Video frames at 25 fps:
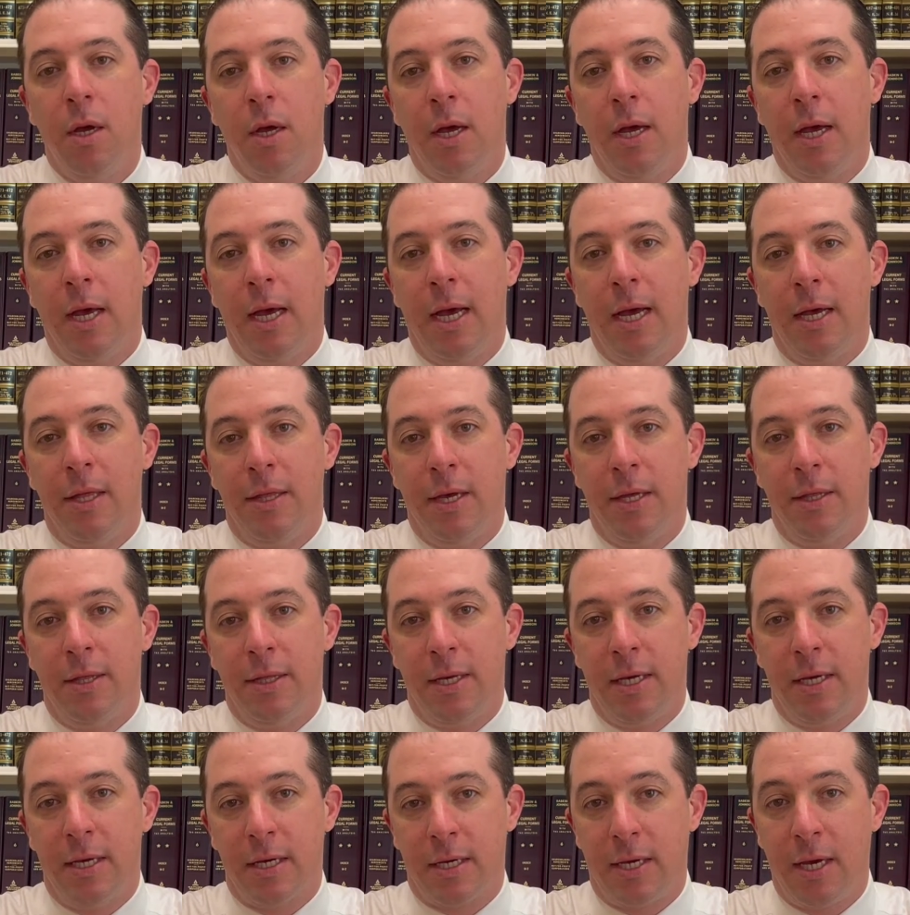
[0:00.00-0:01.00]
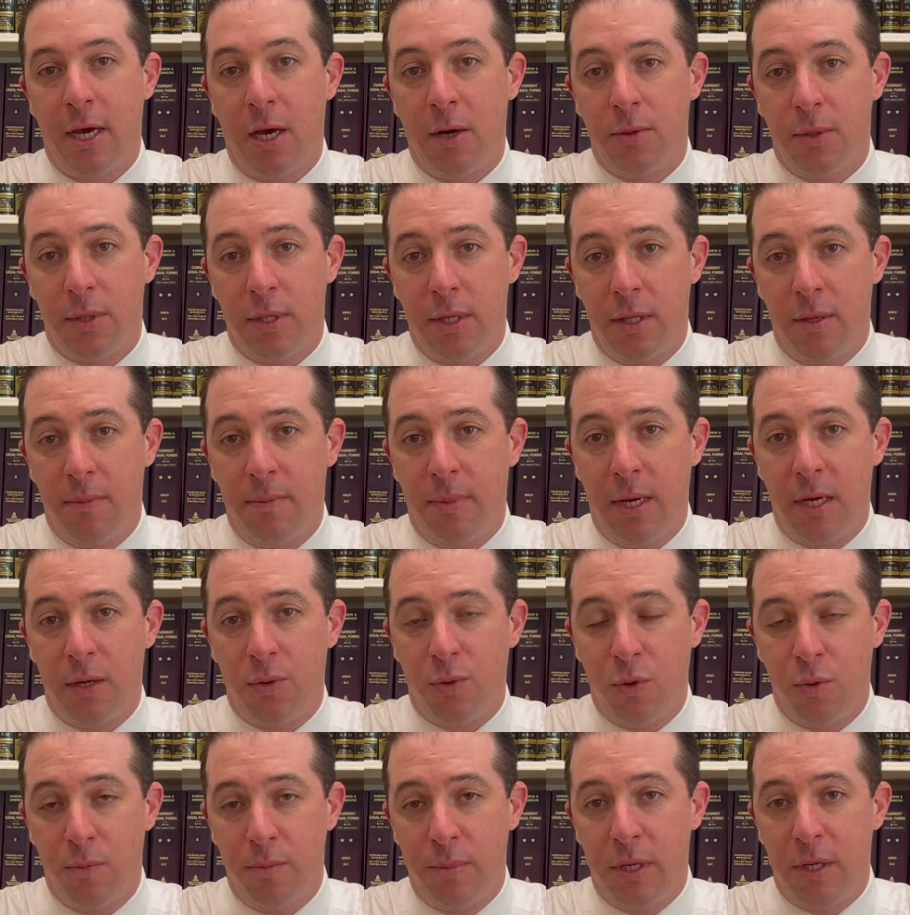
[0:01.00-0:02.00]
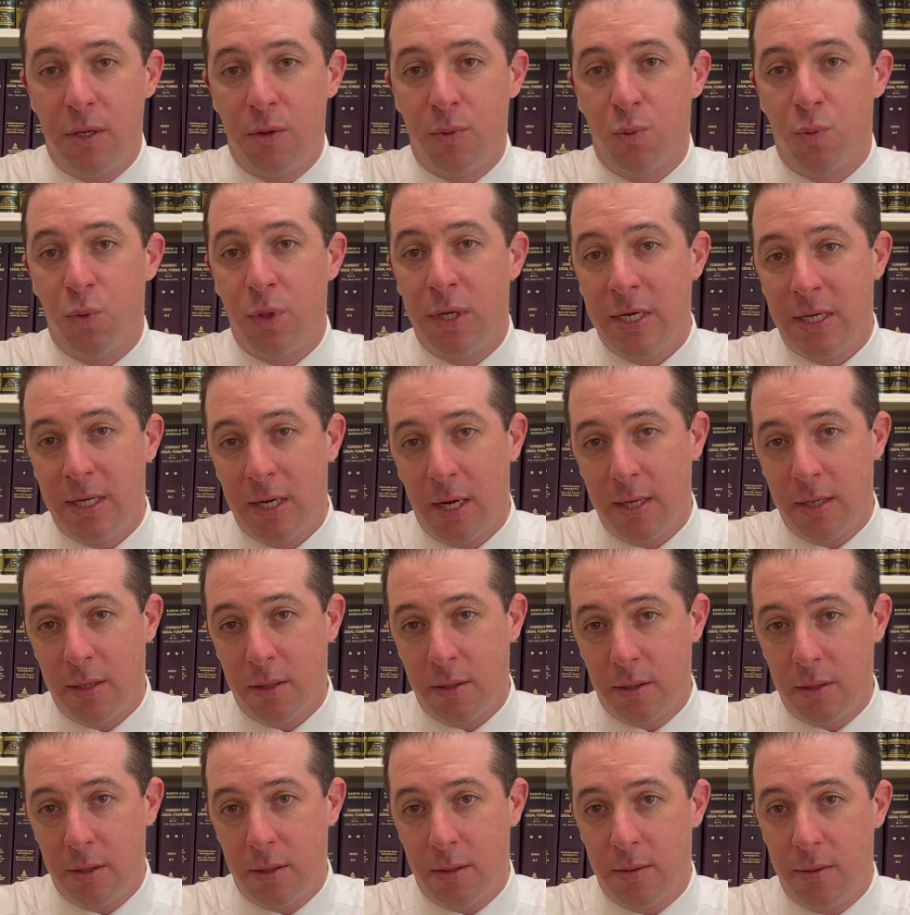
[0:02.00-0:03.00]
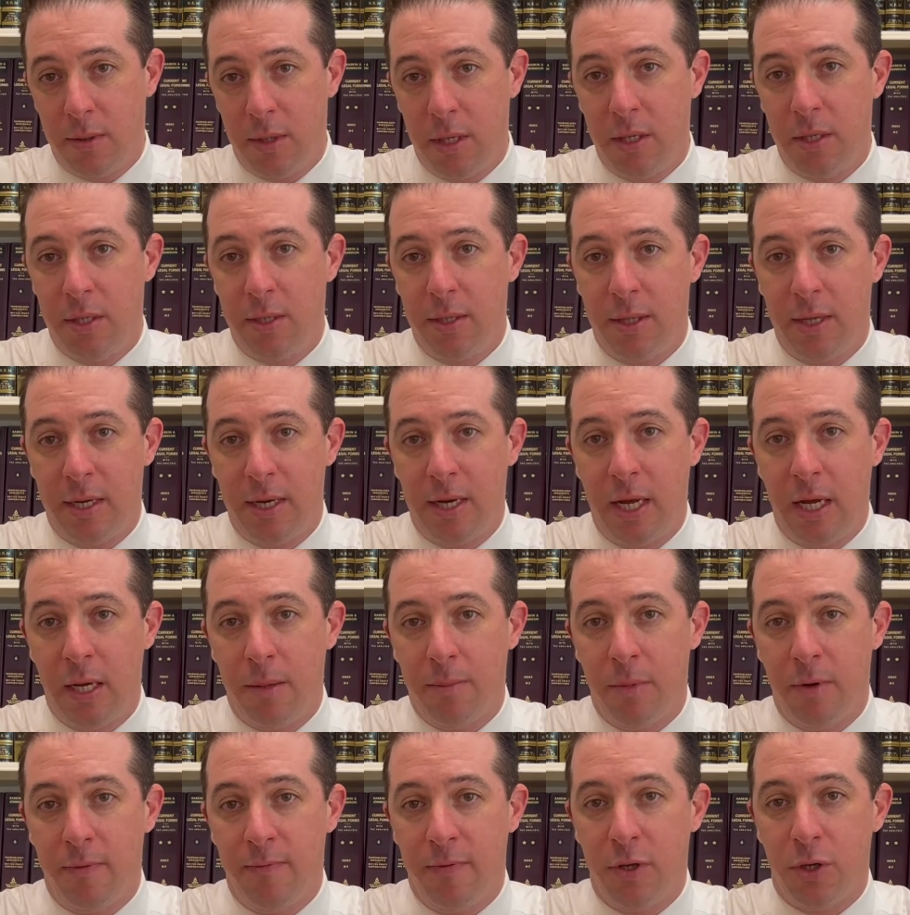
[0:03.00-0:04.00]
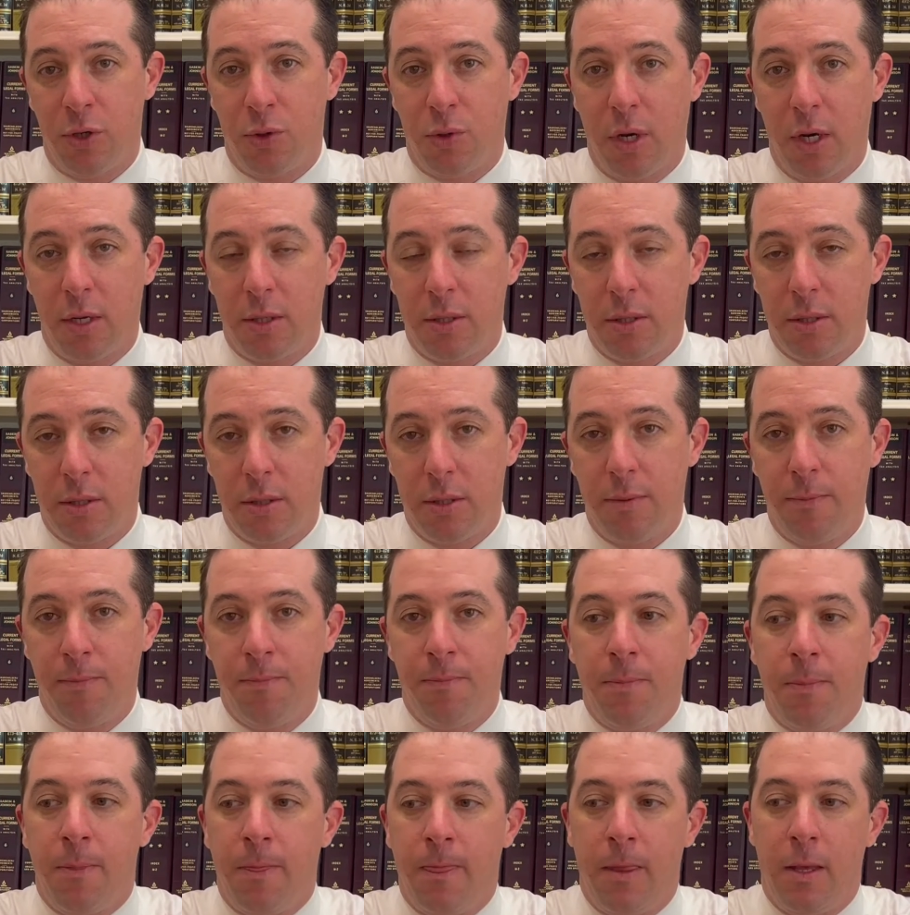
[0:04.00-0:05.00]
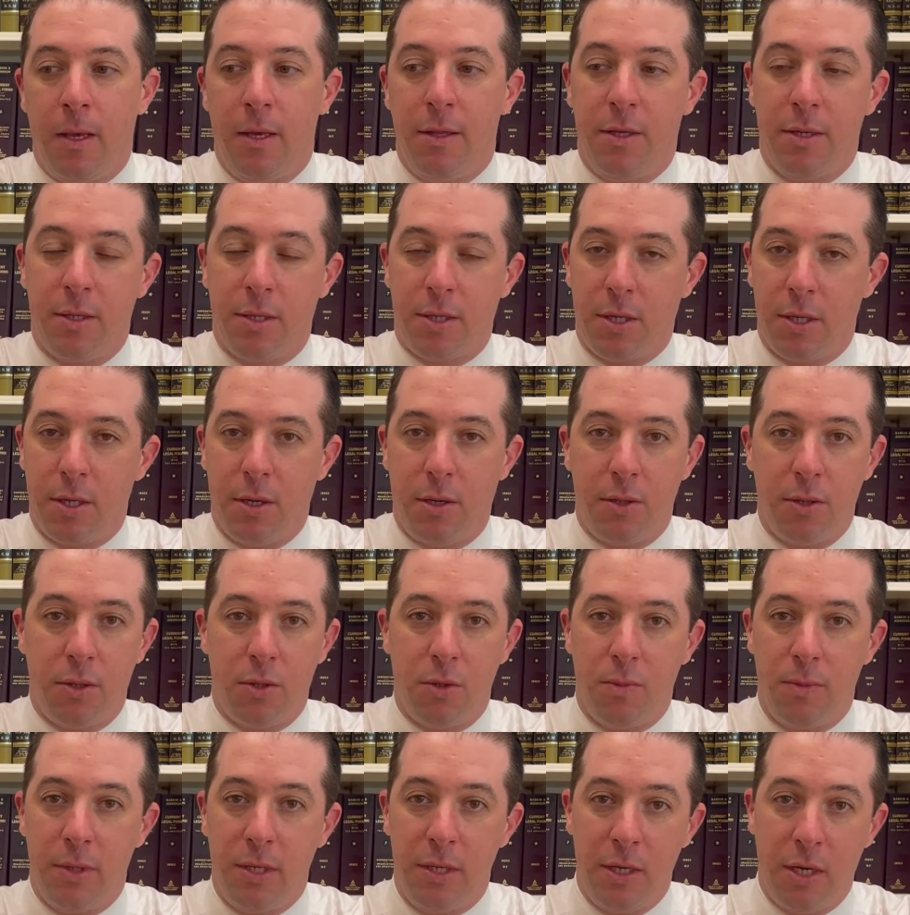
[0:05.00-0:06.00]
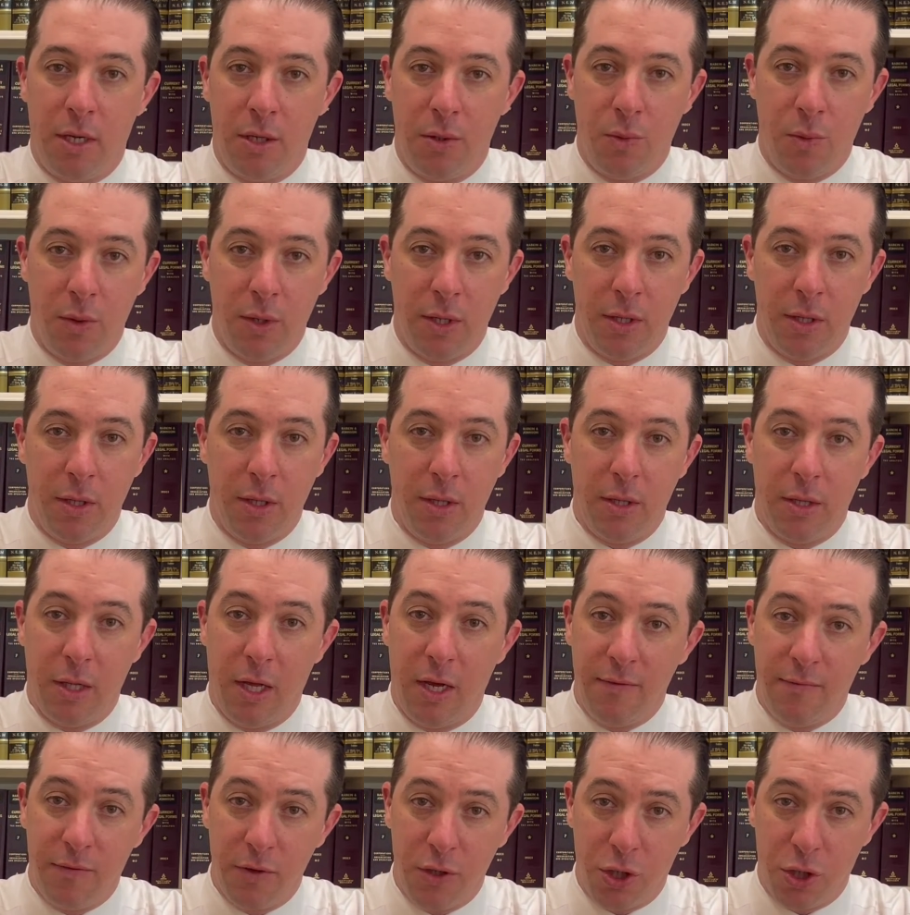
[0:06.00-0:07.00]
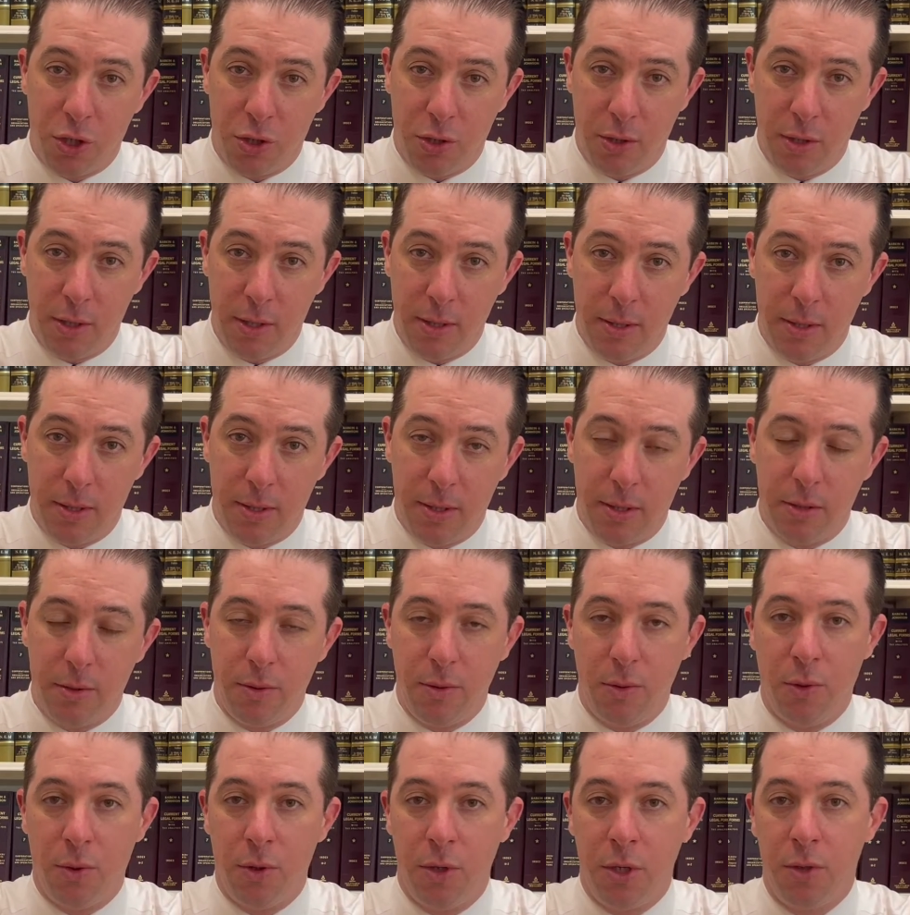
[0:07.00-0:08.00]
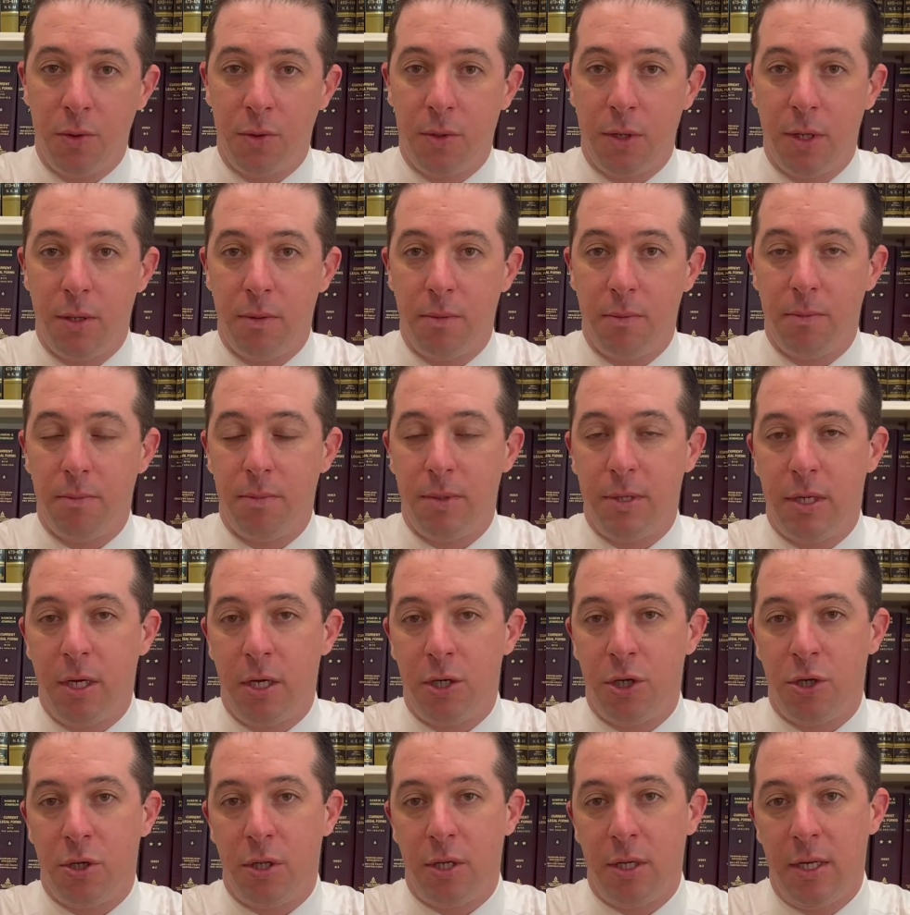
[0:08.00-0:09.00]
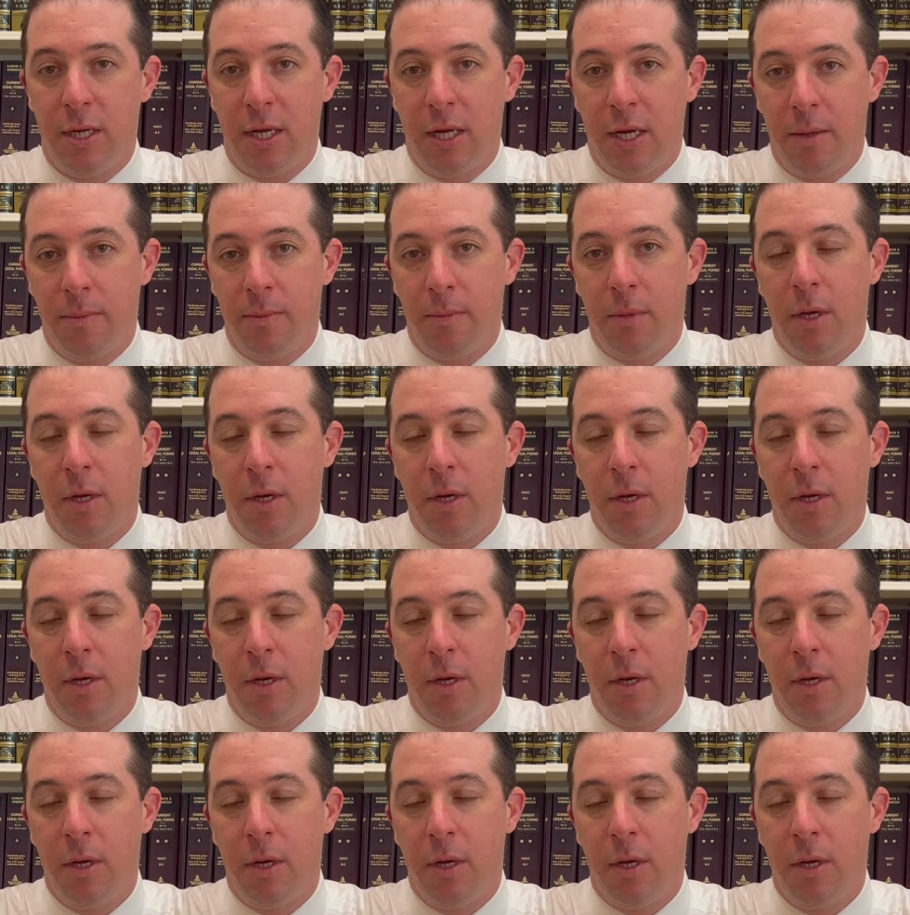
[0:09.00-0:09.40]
and then the accounts at the bank will be retitled into the name of the trust. This can also be done with life insurance, or you can potentially name